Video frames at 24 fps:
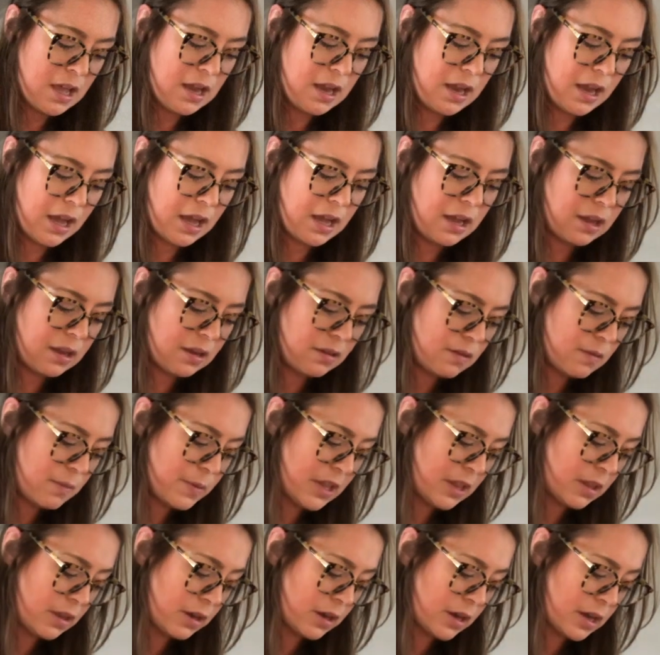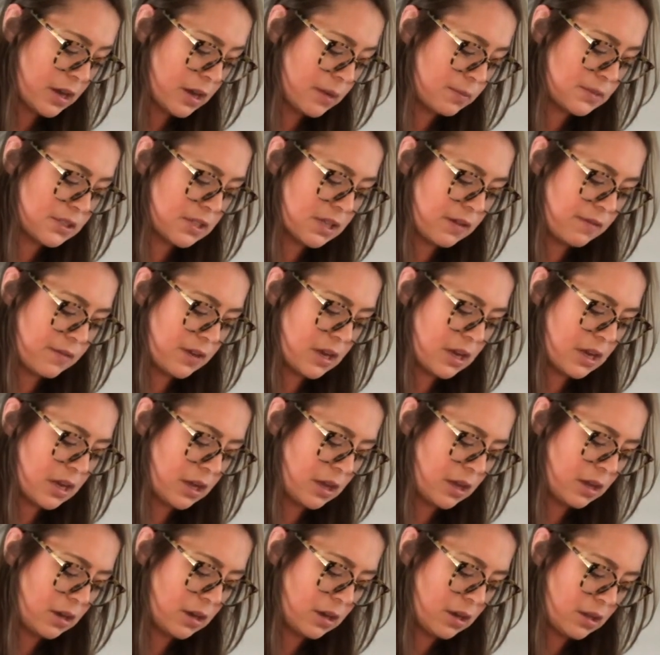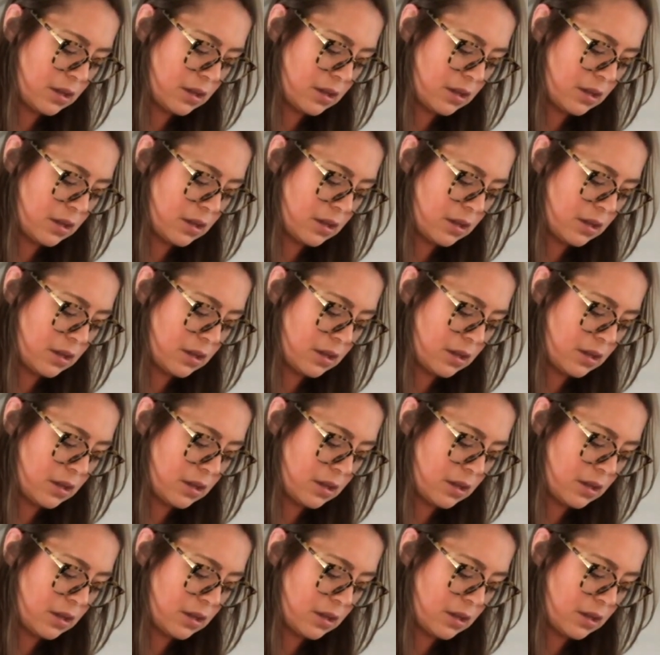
900 milligrams every night.